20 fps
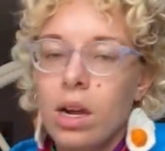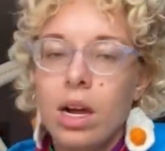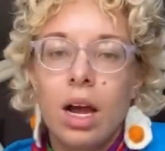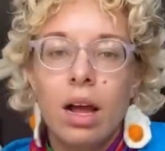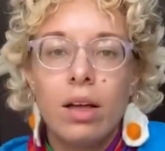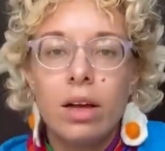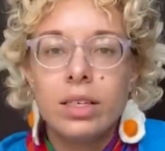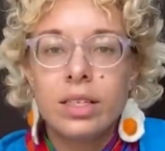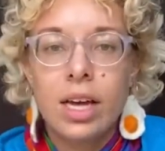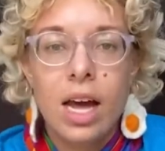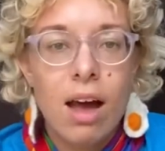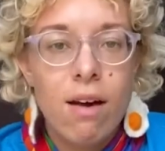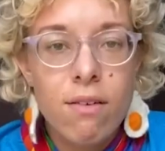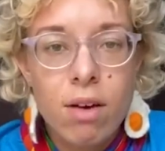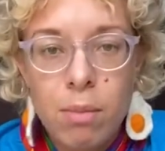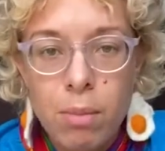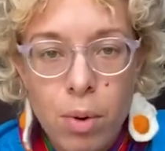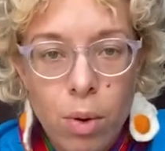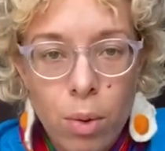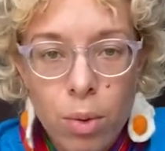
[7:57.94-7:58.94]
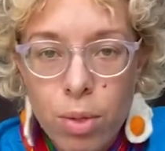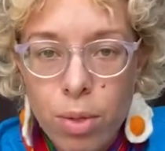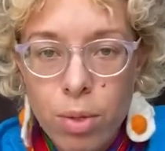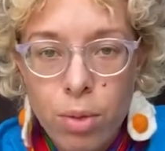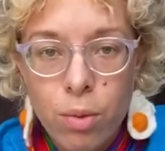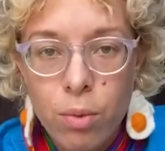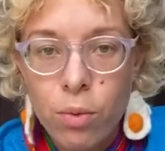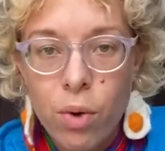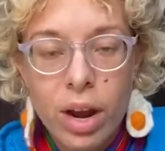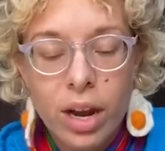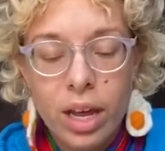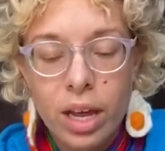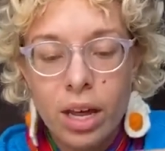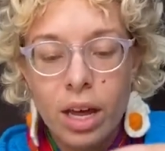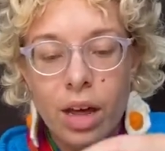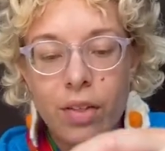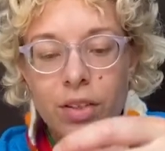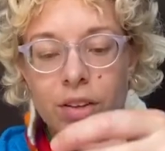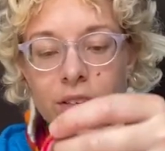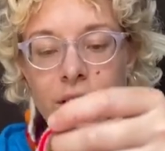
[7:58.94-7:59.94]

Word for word: I like to have them both ready at the